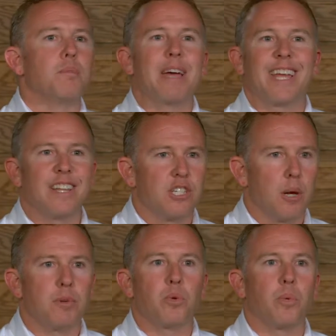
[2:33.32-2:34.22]
making this
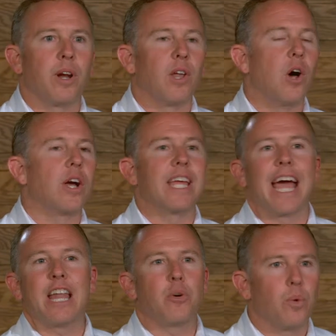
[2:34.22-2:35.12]
up as we went along. He
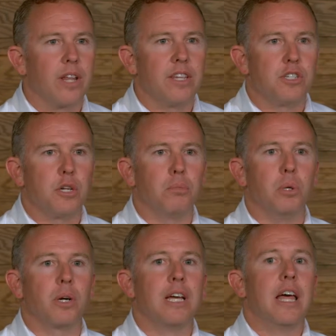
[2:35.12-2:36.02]
hadn't read this in a
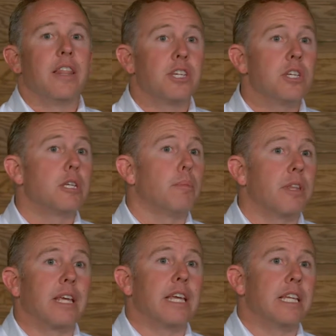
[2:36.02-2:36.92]
book. This is
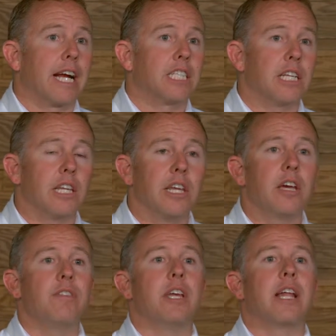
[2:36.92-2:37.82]
something that he'd actually
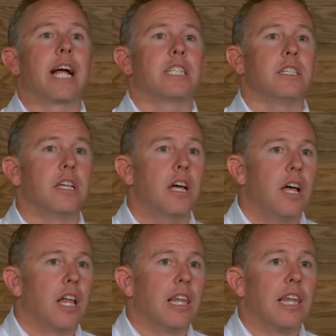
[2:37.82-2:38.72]
lived. He'd actually
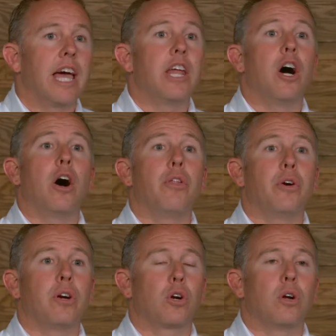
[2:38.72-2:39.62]
led
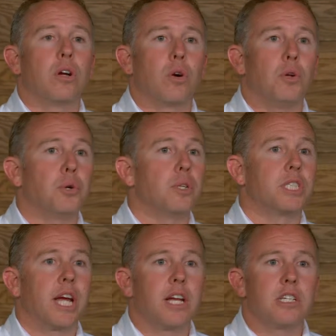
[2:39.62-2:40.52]
other cultural
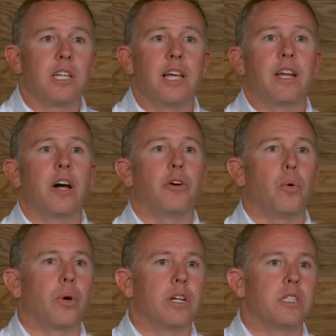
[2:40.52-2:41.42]
changes, led other
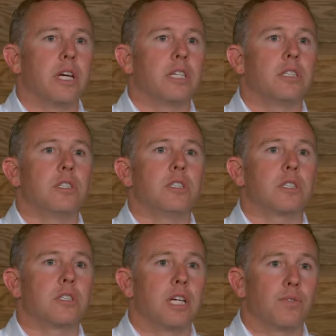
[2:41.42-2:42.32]
organizations to
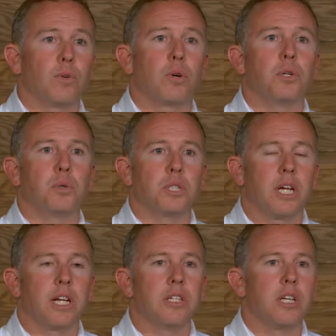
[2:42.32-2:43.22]
successful cultural
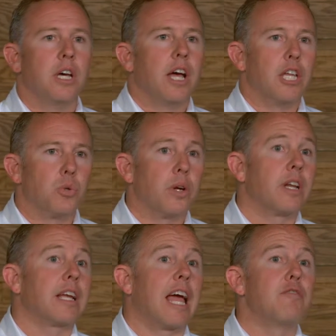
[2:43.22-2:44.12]
changes, and so
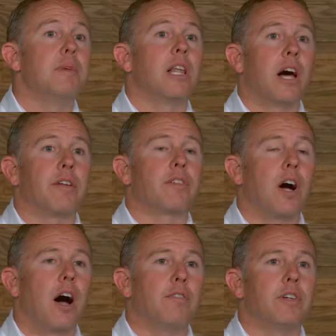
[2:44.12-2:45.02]
it gave me a lot of
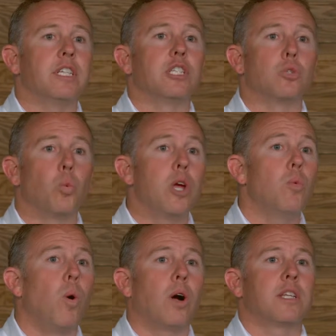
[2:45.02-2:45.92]
confidence as we
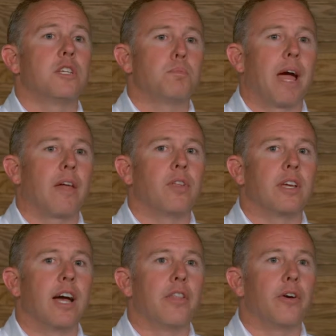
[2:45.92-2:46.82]
walked this path
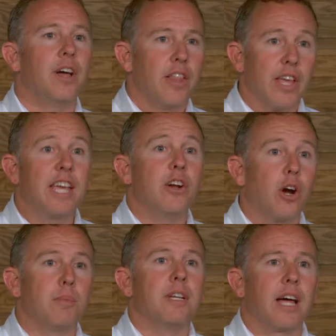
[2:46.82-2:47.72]
together that he'd
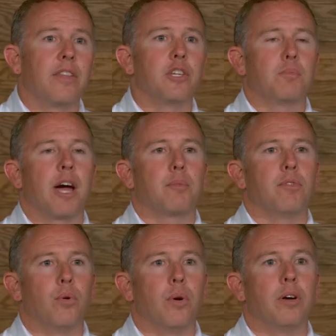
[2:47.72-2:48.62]
already been down this path before.